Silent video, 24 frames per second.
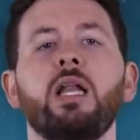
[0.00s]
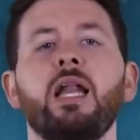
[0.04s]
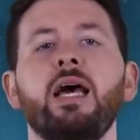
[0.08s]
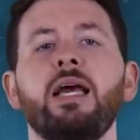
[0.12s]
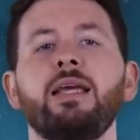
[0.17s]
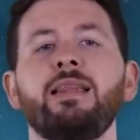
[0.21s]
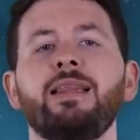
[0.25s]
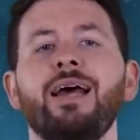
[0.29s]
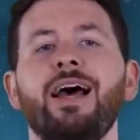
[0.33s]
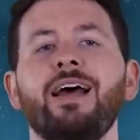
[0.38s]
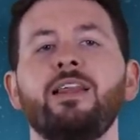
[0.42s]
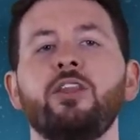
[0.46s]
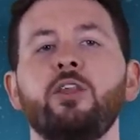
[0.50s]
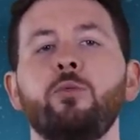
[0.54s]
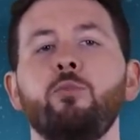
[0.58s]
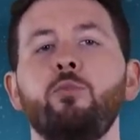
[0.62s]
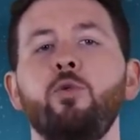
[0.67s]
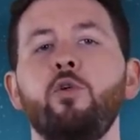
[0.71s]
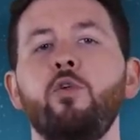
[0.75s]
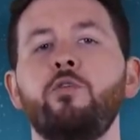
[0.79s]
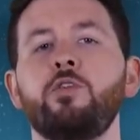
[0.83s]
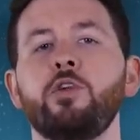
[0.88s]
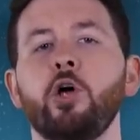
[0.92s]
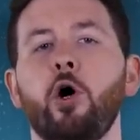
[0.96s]
like that, the
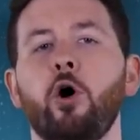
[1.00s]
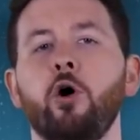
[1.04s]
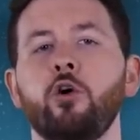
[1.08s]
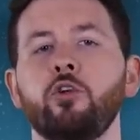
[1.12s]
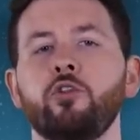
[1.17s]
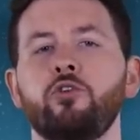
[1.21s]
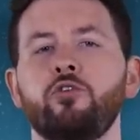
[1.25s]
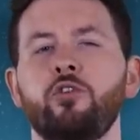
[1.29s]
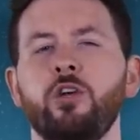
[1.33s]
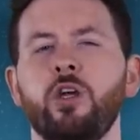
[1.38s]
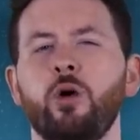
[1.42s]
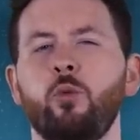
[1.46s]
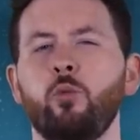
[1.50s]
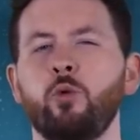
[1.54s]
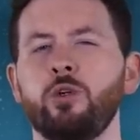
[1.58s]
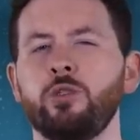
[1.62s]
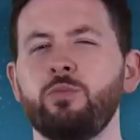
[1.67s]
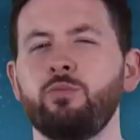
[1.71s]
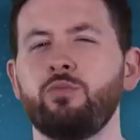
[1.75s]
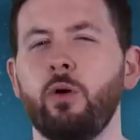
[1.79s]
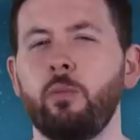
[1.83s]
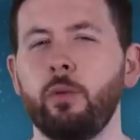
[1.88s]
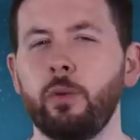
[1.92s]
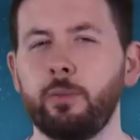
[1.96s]
move to Austria was
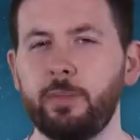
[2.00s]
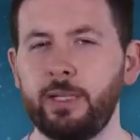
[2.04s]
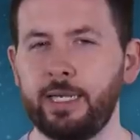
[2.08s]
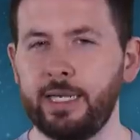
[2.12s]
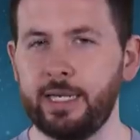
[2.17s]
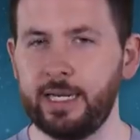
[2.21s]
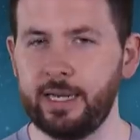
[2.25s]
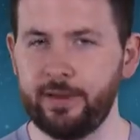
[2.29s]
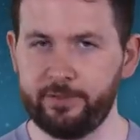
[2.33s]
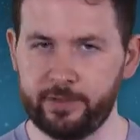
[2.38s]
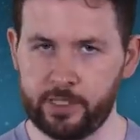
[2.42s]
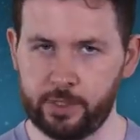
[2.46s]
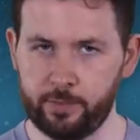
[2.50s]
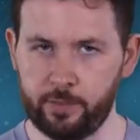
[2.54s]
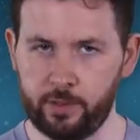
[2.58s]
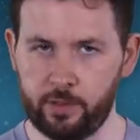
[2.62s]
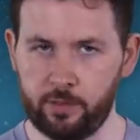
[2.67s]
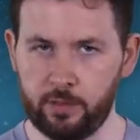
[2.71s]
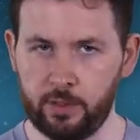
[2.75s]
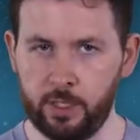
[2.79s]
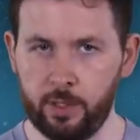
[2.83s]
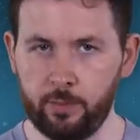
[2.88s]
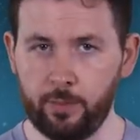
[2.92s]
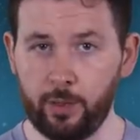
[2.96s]
probably
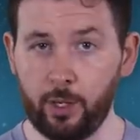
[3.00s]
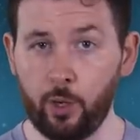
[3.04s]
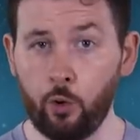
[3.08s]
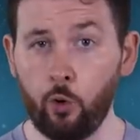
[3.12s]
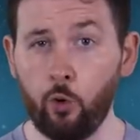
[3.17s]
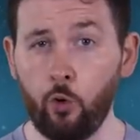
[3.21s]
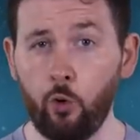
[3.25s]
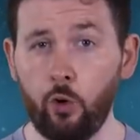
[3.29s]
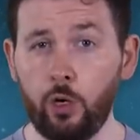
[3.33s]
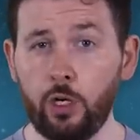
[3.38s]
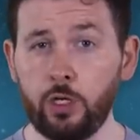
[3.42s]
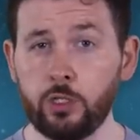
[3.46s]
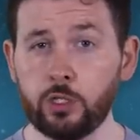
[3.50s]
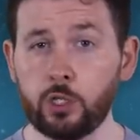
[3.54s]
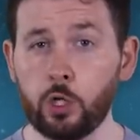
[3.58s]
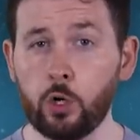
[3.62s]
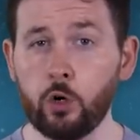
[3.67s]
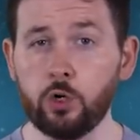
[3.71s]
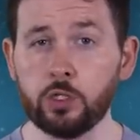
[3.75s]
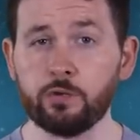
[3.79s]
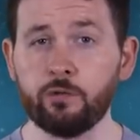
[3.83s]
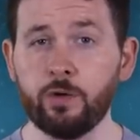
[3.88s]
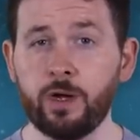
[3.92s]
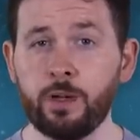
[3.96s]
inevitable, but Haaland
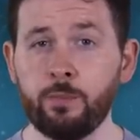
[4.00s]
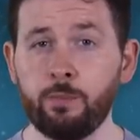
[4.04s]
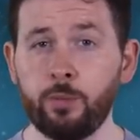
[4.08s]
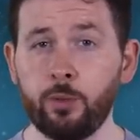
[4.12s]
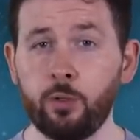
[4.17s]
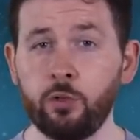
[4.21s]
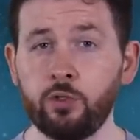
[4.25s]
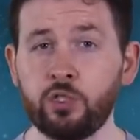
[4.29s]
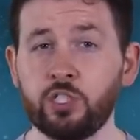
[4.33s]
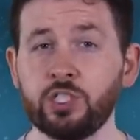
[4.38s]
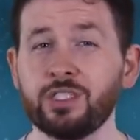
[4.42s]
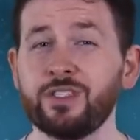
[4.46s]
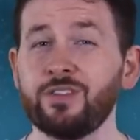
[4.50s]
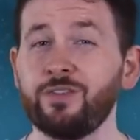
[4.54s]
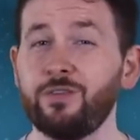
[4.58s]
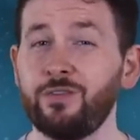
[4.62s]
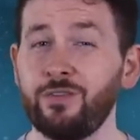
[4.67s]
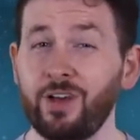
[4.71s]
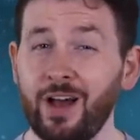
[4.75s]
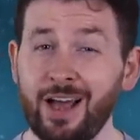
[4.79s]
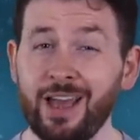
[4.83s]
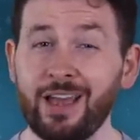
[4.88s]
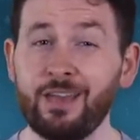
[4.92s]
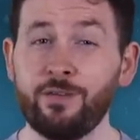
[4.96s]
cost Red Bull just
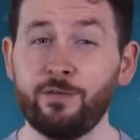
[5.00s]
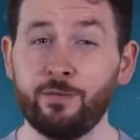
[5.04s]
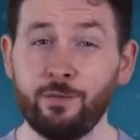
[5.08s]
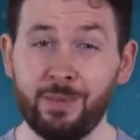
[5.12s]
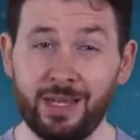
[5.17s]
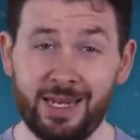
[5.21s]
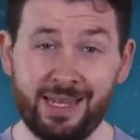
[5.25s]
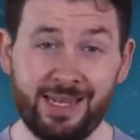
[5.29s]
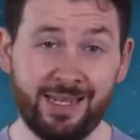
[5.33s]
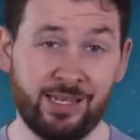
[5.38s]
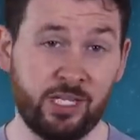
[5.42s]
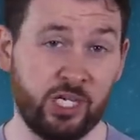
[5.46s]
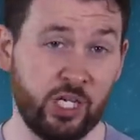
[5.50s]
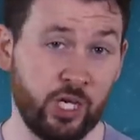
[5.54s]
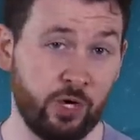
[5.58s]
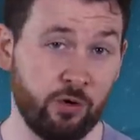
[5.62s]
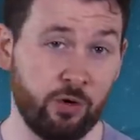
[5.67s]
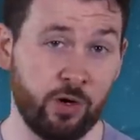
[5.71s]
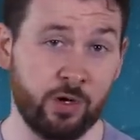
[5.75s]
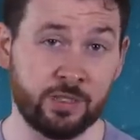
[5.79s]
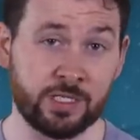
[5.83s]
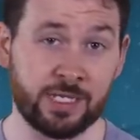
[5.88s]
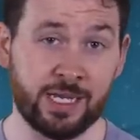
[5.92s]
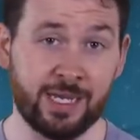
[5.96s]
€5 million,
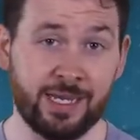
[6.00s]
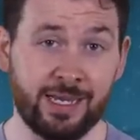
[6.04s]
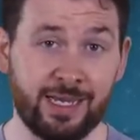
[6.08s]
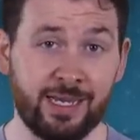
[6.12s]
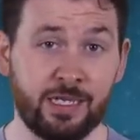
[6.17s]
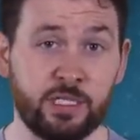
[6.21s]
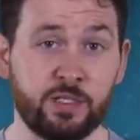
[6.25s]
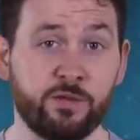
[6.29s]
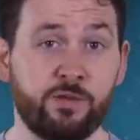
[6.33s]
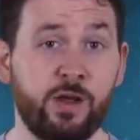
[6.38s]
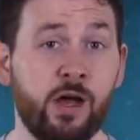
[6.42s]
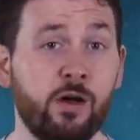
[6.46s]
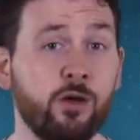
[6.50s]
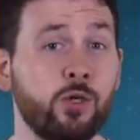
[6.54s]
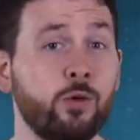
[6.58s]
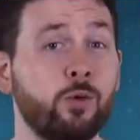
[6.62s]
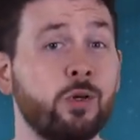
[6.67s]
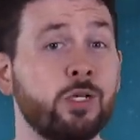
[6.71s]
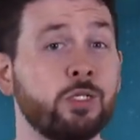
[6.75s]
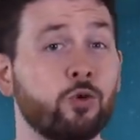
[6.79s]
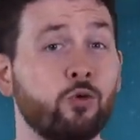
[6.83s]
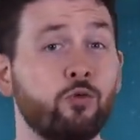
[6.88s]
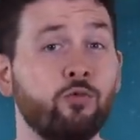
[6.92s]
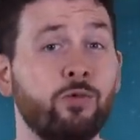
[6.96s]
and his value
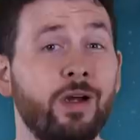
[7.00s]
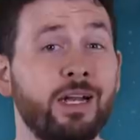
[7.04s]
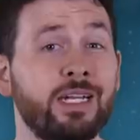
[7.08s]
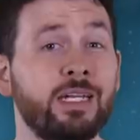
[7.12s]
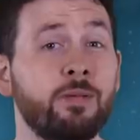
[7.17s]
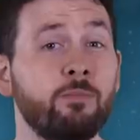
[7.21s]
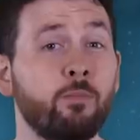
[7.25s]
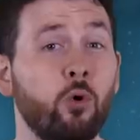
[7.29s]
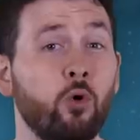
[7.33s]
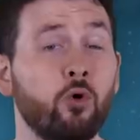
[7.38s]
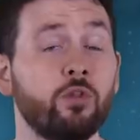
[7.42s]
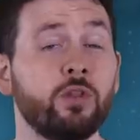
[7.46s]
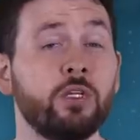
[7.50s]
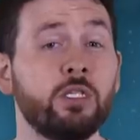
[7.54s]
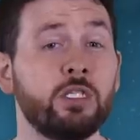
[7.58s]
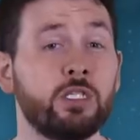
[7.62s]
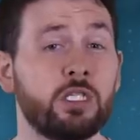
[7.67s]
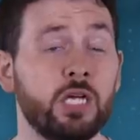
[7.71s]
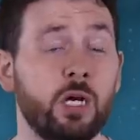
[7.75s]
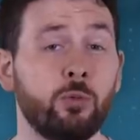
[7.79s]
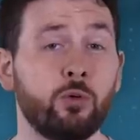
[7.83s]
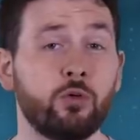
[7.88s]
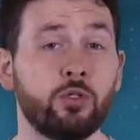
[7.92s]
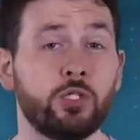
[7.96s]
has already more than
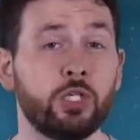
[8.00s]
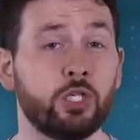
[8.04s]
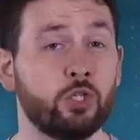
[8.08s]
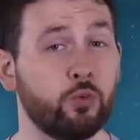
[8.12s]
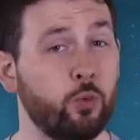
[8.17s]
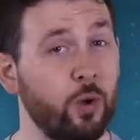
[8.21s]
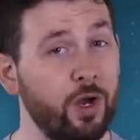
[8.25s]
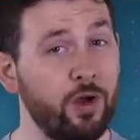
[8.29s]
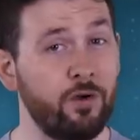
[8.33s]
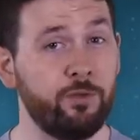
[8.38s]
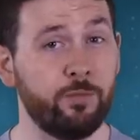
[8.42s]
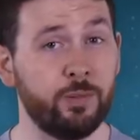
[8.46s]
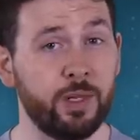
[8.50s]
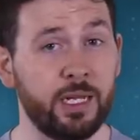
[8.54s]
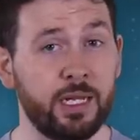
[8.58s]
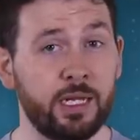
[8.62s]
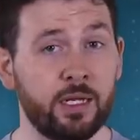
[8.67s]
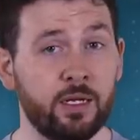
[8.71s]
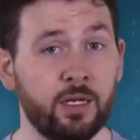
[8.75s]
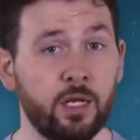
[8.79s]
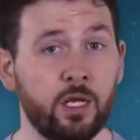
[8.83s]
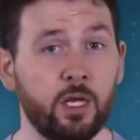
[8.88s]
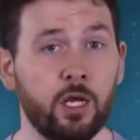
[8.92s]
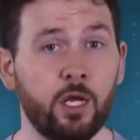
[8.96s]
doubled to 12
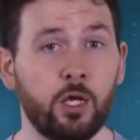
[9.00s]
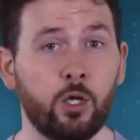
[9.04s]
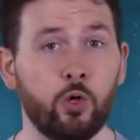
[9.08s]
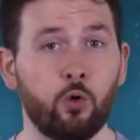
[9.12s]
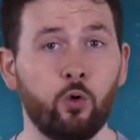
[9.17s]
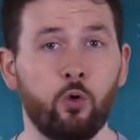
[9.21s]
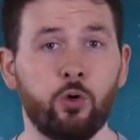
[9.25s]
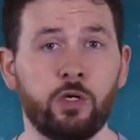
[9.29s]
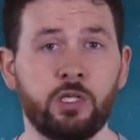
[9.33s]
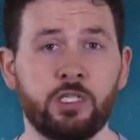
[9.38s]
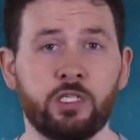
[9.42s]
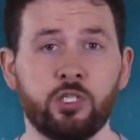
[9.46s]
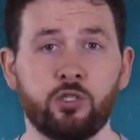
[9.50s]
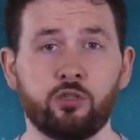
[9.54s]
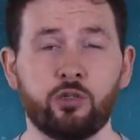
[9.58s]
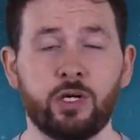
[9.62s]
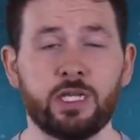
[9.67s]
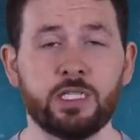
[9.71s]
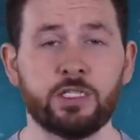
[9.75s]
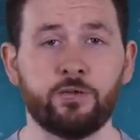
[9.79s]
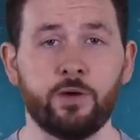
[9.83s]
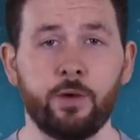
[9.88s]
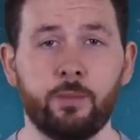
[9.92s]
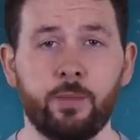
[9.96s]
million according to
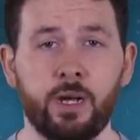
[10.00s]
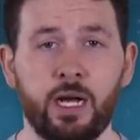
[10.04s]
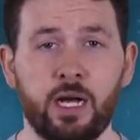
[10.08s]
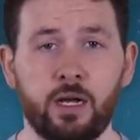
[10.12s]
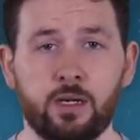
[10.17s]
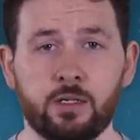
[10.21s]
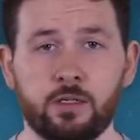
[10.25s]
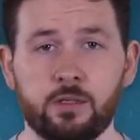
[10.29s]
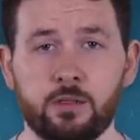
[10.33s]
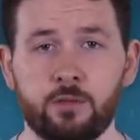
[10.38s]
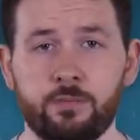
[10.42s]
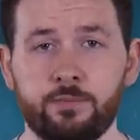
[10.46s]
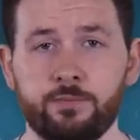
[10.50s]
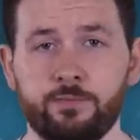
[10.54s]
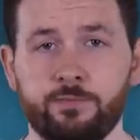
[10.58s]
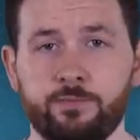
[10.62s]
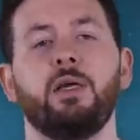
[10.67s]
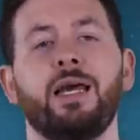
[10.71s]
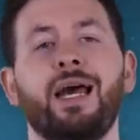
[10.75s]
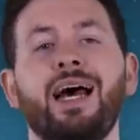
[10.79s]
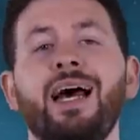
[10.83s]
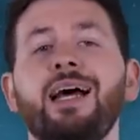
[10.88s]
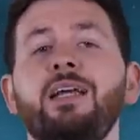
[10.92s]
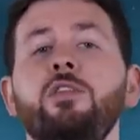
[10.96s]
Transfermarkt.
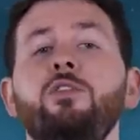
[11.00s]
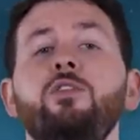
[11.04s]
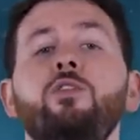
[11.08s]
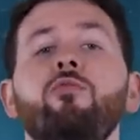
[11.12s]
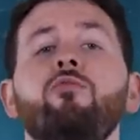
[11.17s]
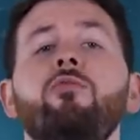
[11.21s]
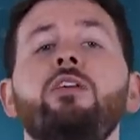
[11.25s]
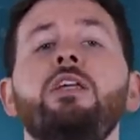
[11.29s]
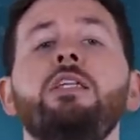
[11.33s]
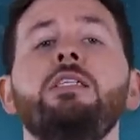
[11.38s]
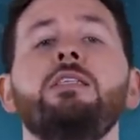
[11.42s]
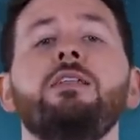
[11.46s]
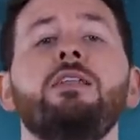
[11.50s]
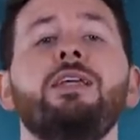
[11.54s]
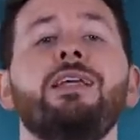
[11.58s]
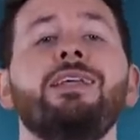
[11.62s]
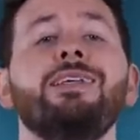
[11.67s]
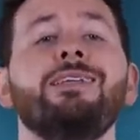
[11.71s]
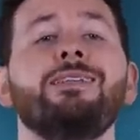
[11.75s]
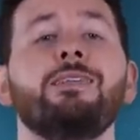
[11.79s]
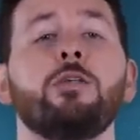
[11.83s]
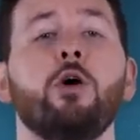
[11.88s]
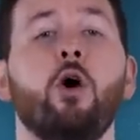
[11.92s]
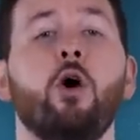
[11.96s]
And the reason is